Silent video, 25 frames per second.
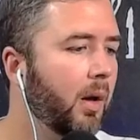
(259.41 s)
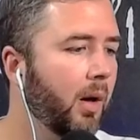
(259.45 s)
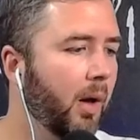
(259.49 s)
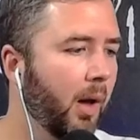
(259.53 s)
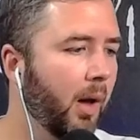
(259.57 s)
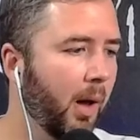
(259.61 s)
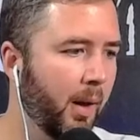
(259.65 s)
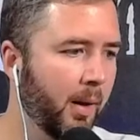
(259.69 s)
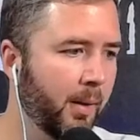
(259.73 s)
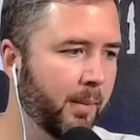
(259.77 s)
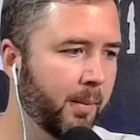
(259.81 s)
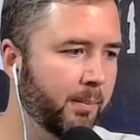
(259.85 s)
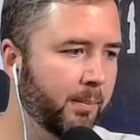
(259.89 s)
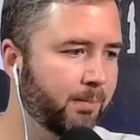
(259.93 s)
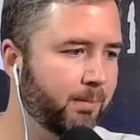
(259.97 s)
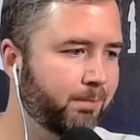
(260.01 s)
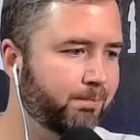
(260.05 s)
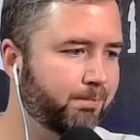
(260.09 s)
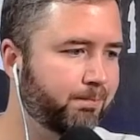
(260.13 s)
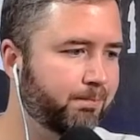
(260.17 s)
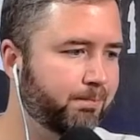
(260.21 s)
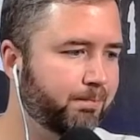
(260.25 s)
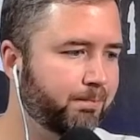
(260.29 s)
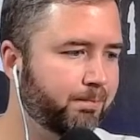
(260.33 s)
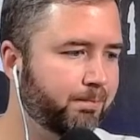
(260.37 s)
And
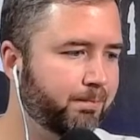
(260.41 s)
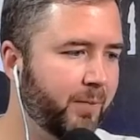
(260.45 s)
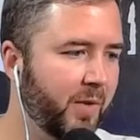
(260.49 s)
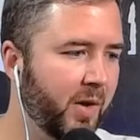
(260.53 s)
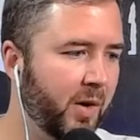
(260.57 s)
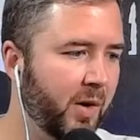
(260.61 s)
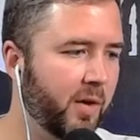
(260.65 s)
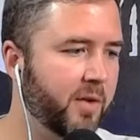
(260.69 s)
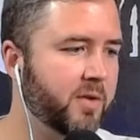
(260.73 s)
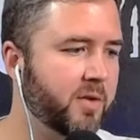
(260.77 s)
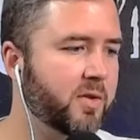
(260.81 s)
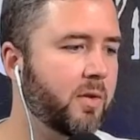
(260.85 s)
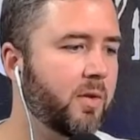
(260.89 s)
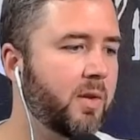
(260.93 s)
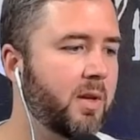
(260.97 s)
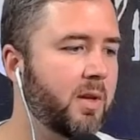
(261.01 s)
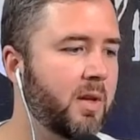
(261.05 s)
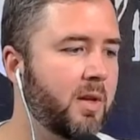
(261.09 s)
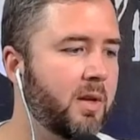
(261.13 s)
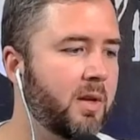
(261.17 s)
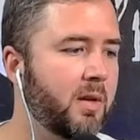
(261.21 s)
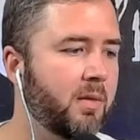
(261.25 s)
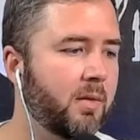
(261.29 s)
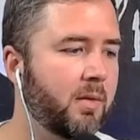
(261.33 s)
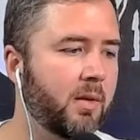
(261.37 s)
also
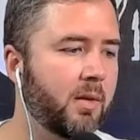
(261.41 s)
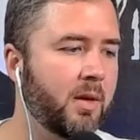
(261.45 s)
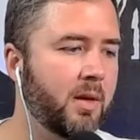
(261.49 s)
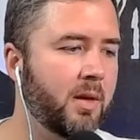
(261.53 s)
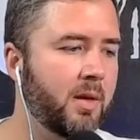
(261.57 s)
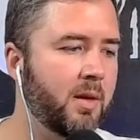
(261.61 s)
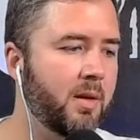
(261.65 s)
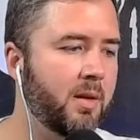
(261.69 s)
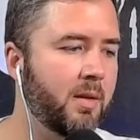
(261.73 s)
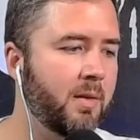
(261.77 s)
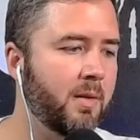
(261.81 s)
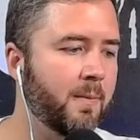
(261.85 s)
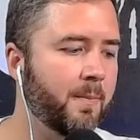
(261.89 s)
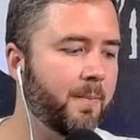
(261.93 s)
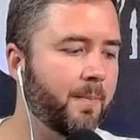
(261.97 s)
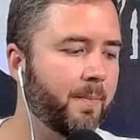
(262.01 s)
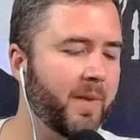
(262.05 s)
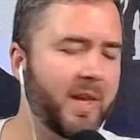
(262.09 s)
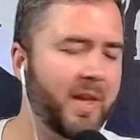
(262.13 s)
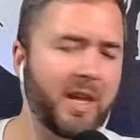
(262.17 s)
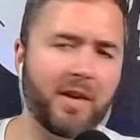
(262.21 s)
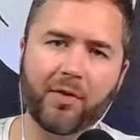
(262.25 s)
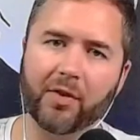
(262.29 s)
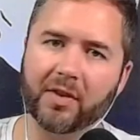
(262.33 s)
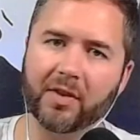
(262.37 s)
the
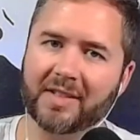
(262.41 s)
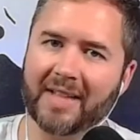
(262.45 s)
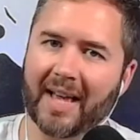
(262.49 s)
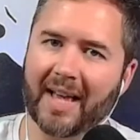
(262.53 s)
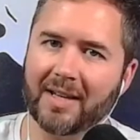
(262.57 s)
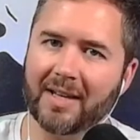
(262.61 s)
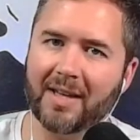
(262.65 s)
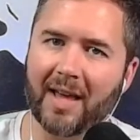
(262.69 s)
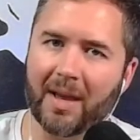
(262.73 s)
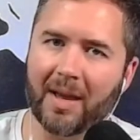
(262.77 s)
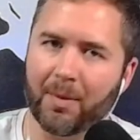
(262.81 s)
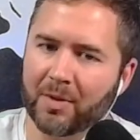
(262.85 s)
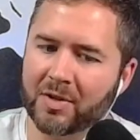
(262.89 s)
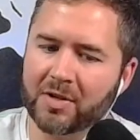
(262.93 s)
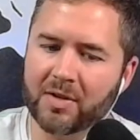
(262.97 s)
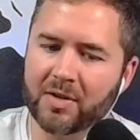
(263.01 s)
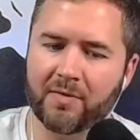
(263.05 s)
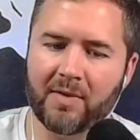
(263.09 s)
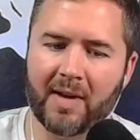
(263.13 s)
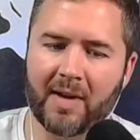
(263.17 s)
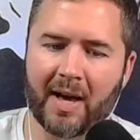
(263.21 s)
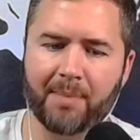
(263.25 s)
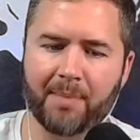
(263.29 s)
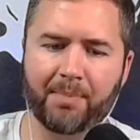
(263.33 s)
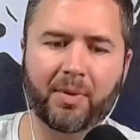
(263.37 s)
Evil Dead game, which I've
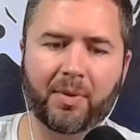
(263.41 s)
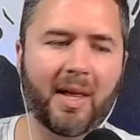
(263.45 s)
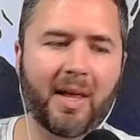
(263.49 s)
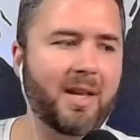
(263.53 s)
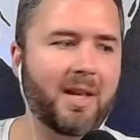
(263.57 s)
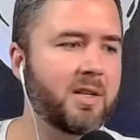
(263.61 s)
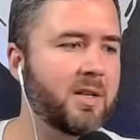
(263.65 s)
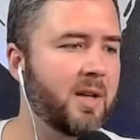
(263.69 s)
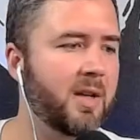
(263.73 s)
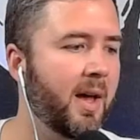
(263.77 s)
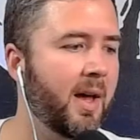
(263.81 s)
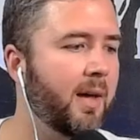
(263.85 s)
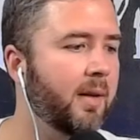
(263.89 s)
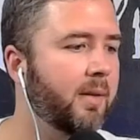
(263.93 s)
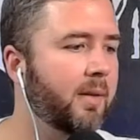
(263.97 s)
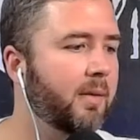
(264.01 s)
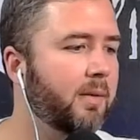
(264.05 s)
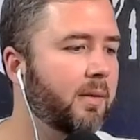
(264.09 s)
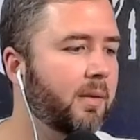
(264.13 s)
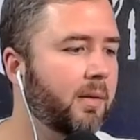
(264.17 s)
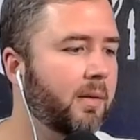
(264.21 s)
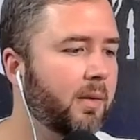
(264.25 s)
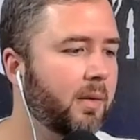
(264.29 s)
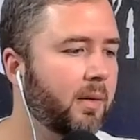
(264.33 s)
not played yet.